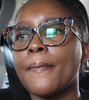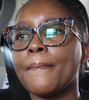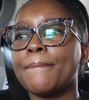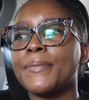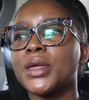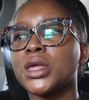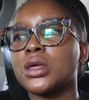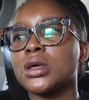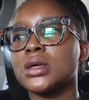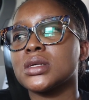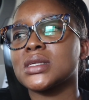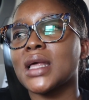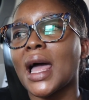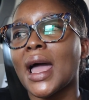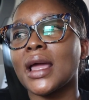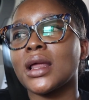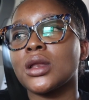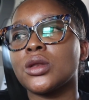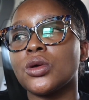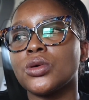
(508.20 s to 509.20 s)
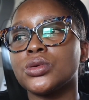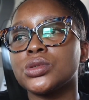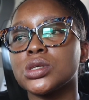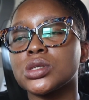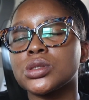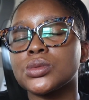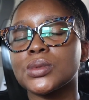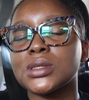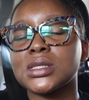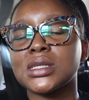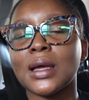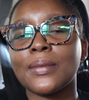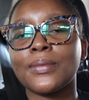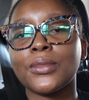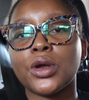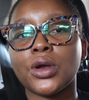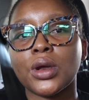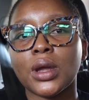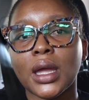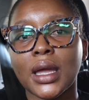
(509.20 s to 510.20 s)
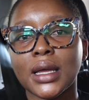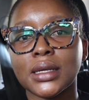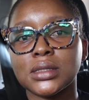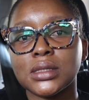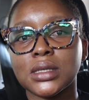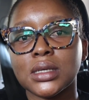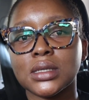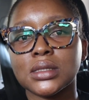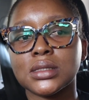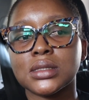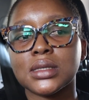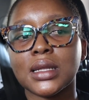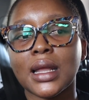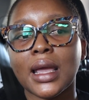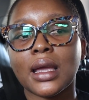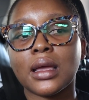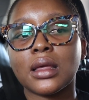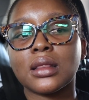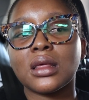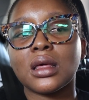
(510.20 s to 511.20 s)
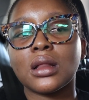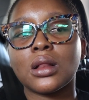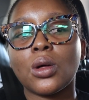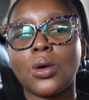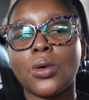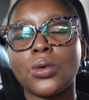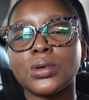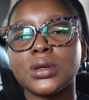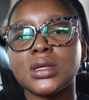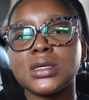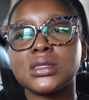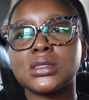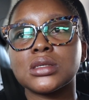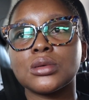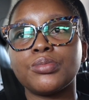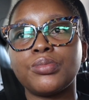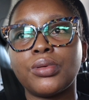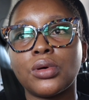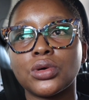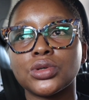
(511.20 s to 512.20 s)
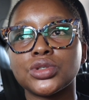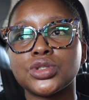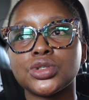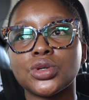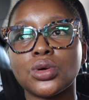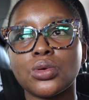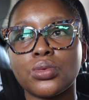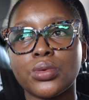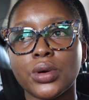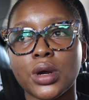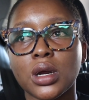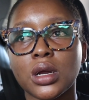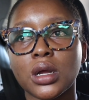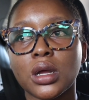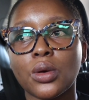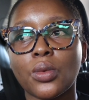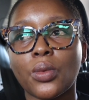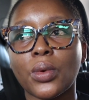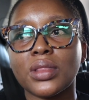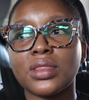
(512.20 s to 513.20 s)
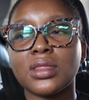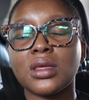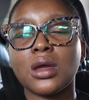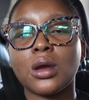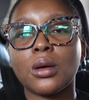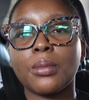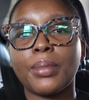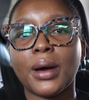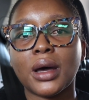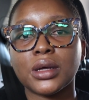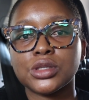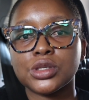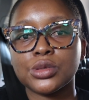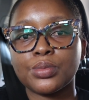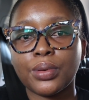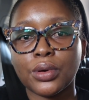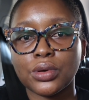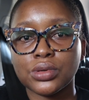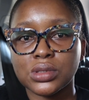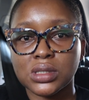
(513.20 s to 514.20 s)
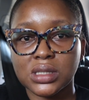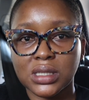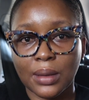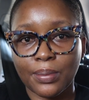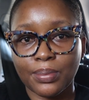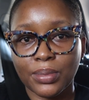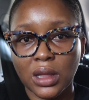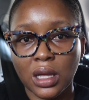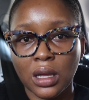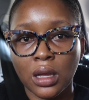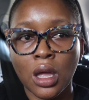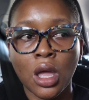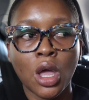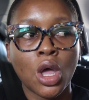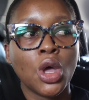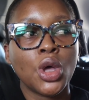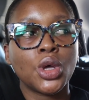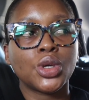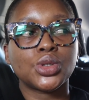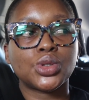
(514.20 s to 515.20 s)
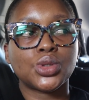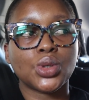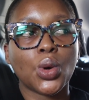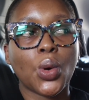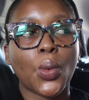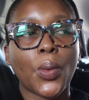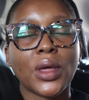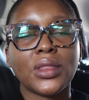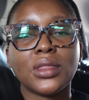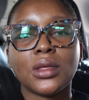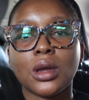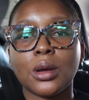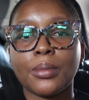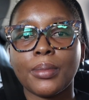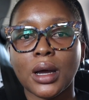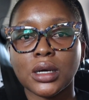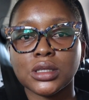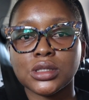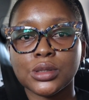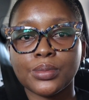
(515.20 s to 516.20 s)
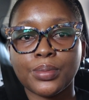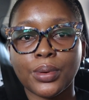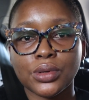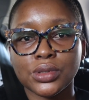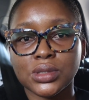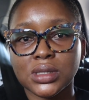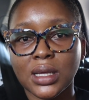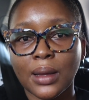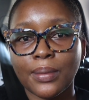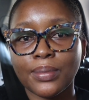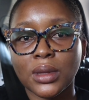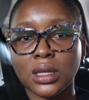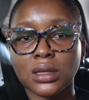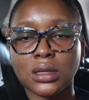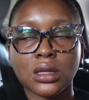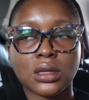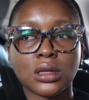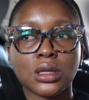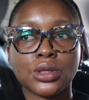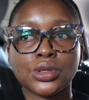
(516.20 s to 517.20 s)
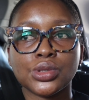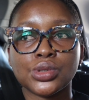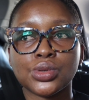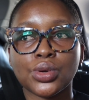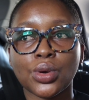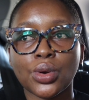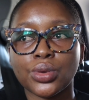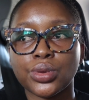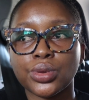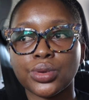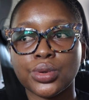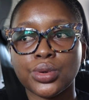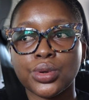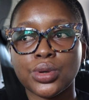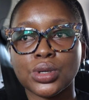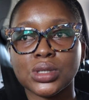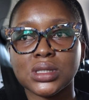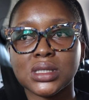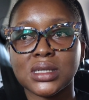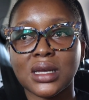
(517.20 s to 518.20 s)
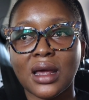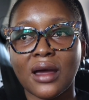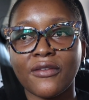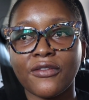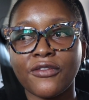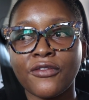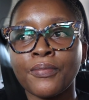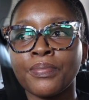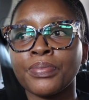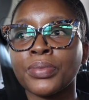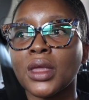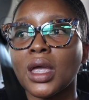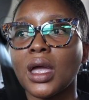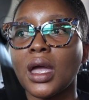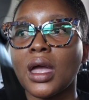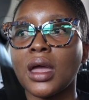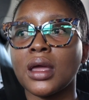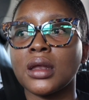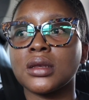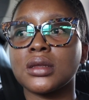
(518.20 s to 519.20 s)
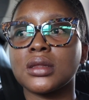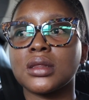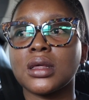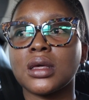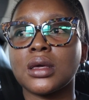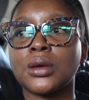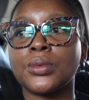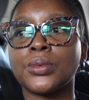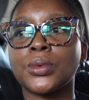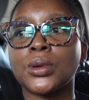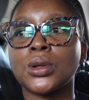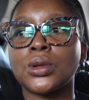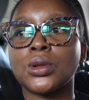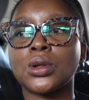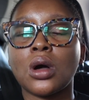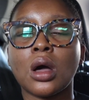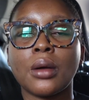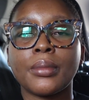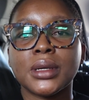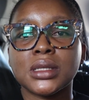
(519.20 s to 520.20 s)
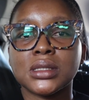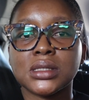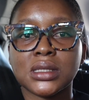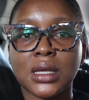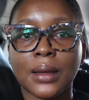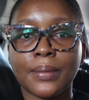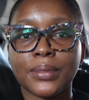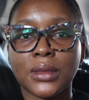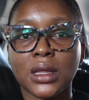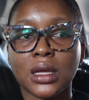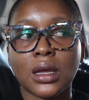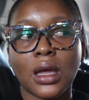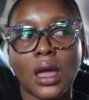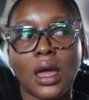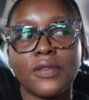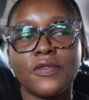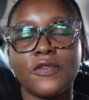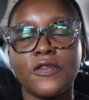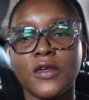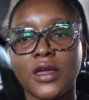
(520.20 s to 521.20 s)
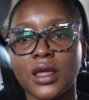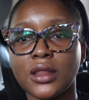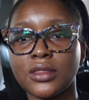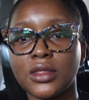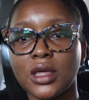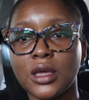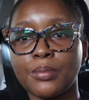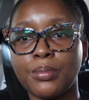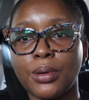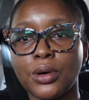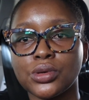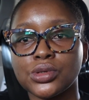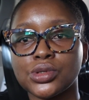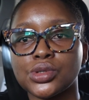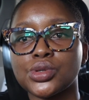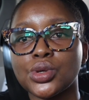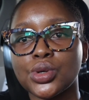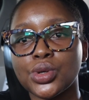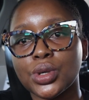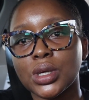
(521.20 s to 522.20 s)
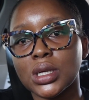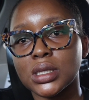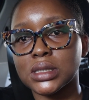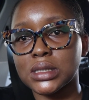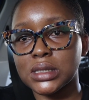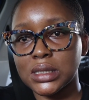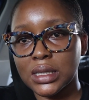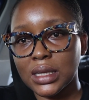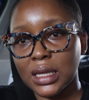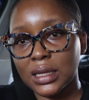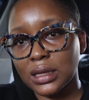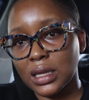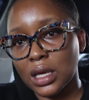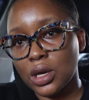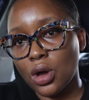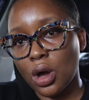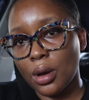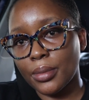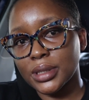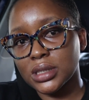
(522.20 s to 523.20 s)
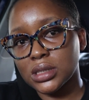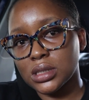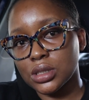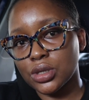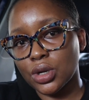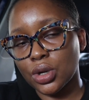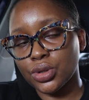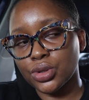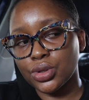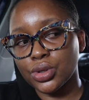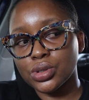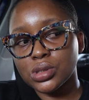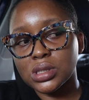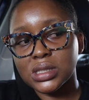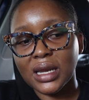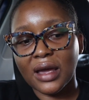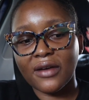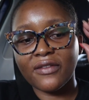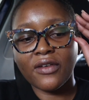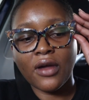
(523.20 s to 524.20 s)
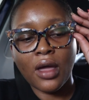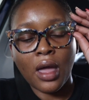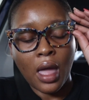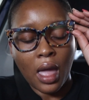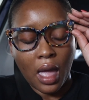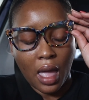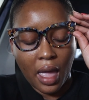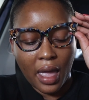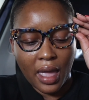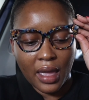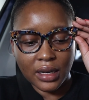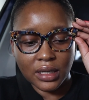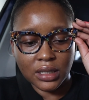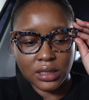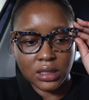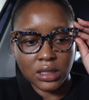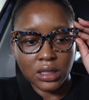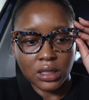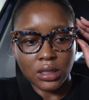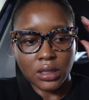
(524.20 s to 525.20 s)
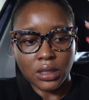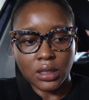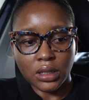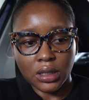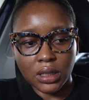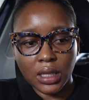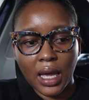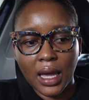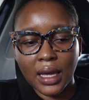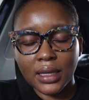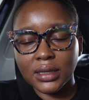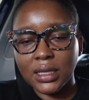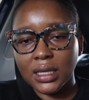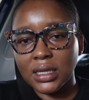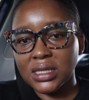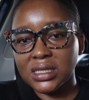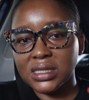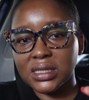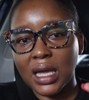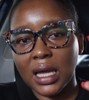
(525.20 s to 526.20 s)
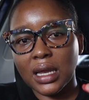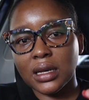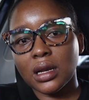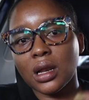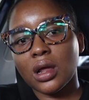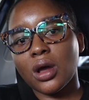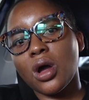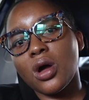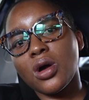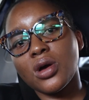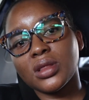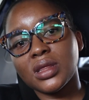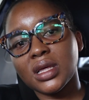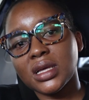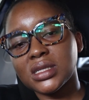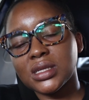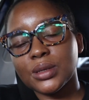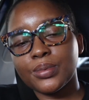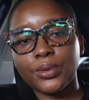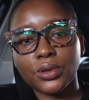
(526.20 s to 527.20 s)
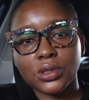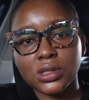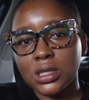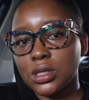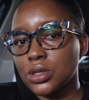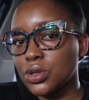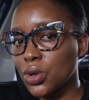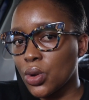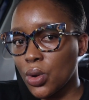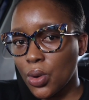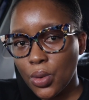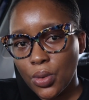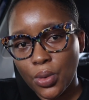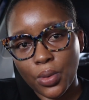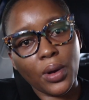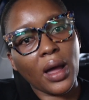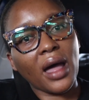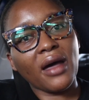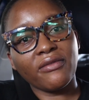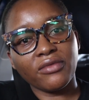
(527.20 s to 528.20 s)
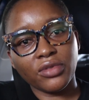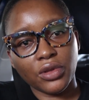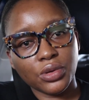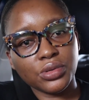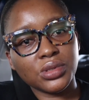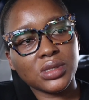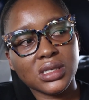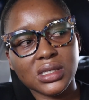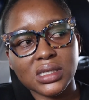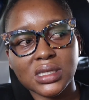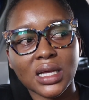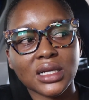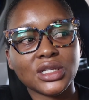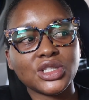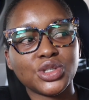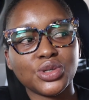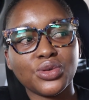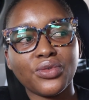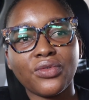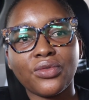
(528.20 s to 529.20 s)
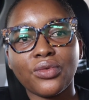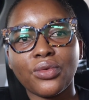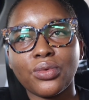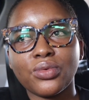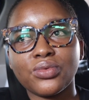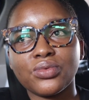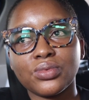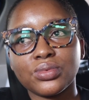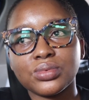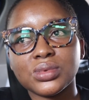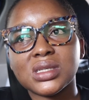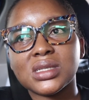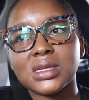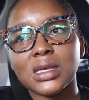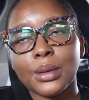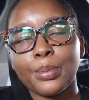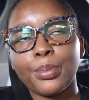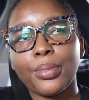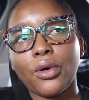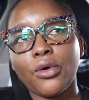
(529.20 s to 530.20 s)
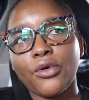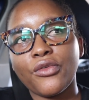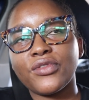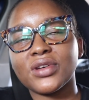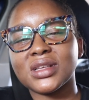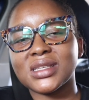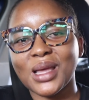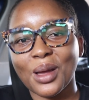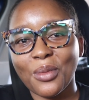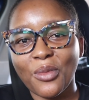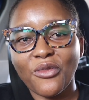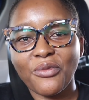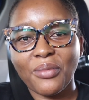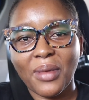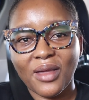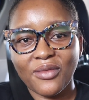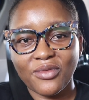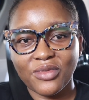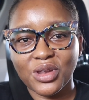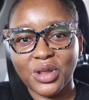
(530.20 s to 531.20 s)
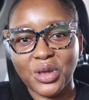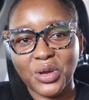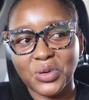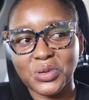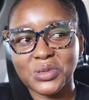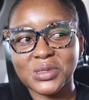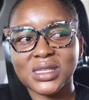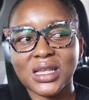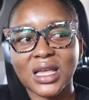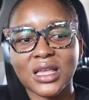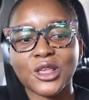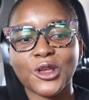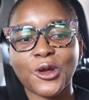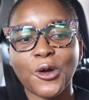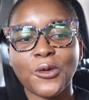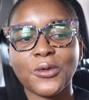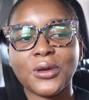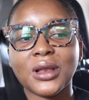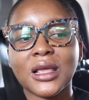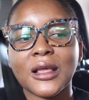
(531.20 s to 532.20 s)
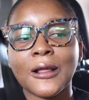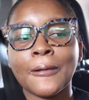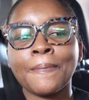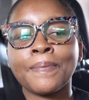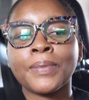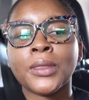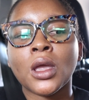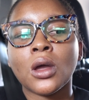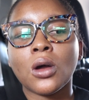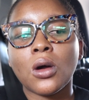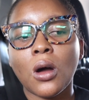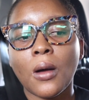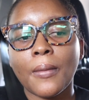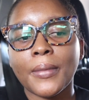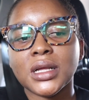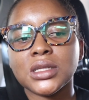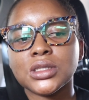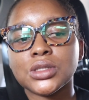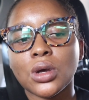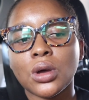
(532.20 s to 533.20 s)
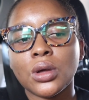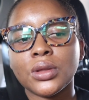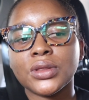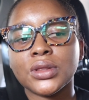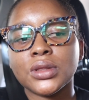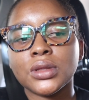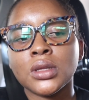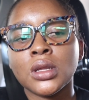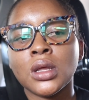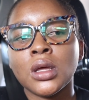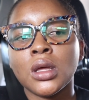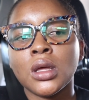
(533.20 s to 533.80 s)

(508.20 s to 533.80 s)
Because I noticed with some creators, like, they'll only support your work when they're about to post something. So when they're about to post something, then they'll scroll through your stuff and they will comment something, and then they post, so you can see that they commented on your stuff. And yeah, then it's kind of like, oh, they're supporting. No, I've noticed that you skip over some of my videos and you only comment on